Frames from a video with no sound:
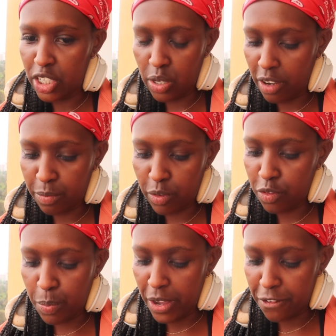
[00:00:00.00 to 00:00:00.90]
need to have
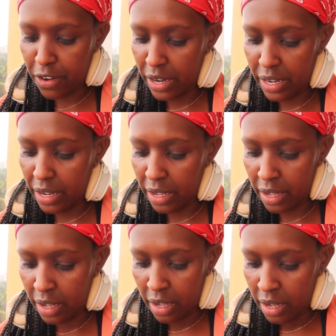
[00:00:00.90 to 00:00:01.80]
moved by Friday,
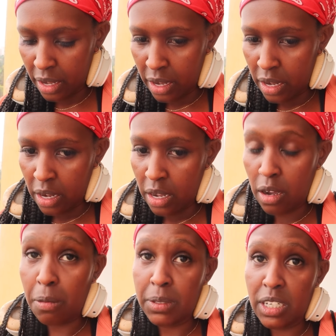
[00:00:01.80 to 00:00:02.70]

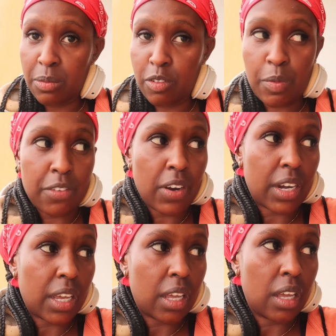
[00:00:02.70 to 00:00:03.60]
completely moved by
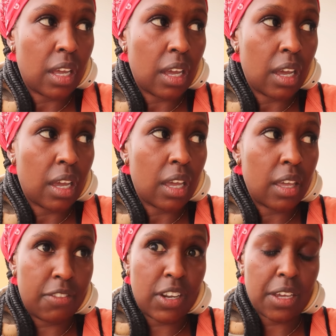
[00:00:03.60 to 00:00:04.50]
Friday
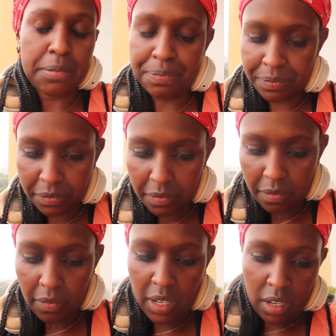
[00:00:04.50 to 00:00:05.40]
evening.
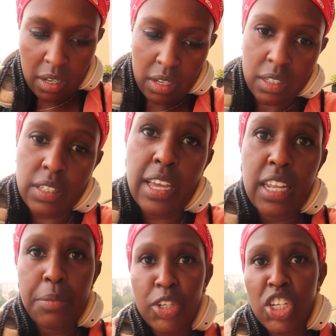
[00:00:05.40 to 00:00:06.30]
So
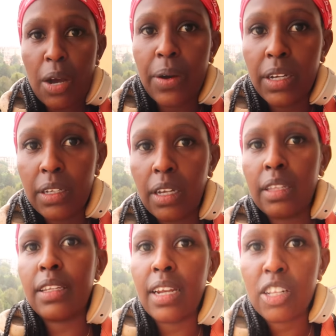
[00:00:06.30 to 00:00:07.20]
yeah, let me shower
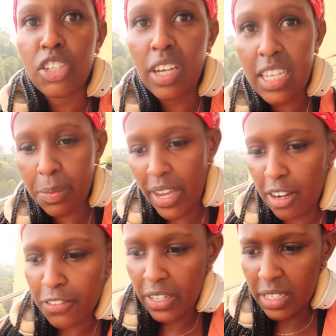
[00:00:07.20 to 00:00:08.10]
and then I'll show you guys my
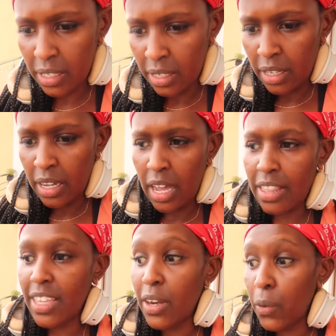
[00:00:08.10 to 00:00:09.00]
outfit.
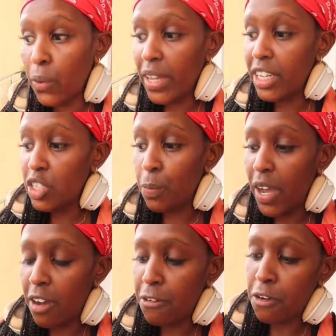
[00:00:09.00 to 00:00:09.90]
And then, oh, I need to
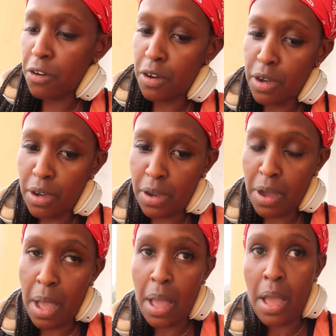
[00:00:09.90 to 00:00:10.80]
pack for
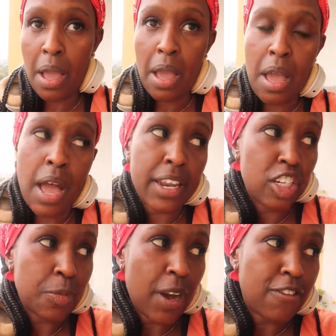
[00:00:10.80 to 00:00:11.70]

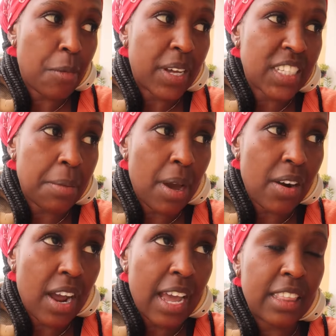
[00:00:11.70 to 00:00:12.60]
Masai
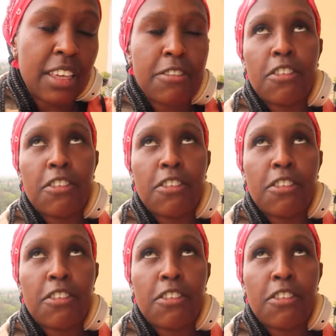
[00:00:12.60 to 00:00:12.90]
Mara. We